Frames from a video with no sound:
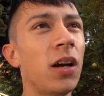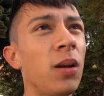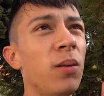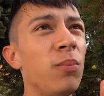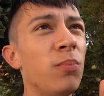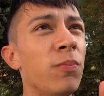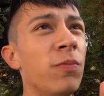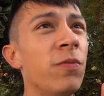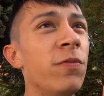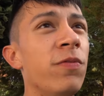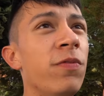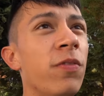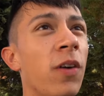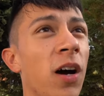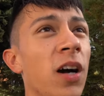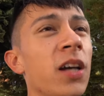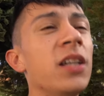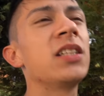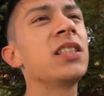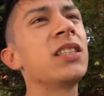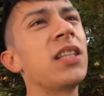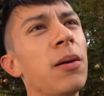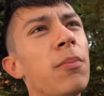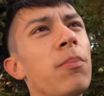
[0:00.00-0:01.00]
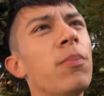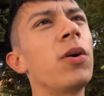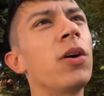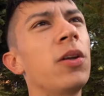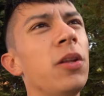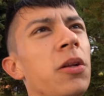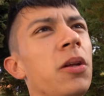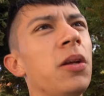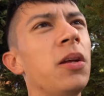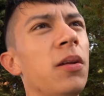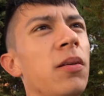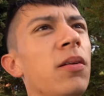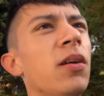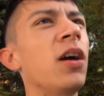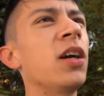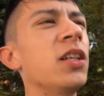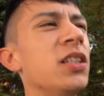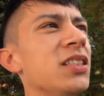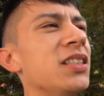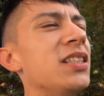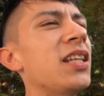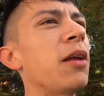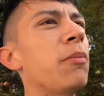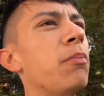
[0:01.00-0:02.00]
I stand by
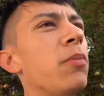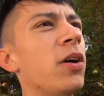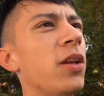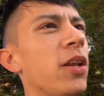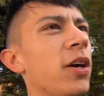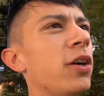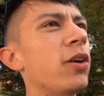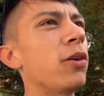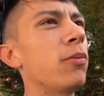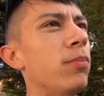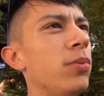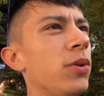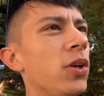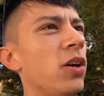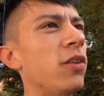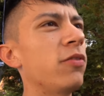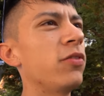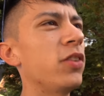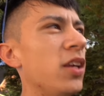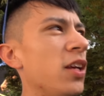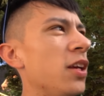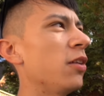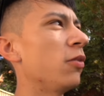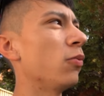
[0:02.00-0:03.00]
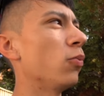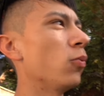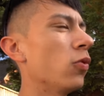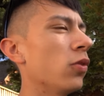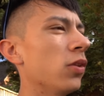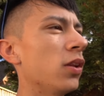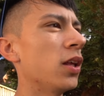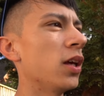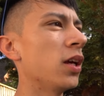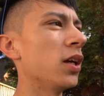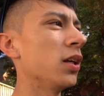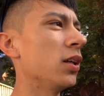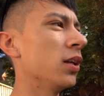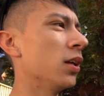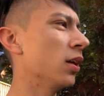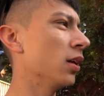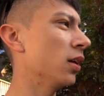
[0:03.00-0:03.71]
that company after hearing what they,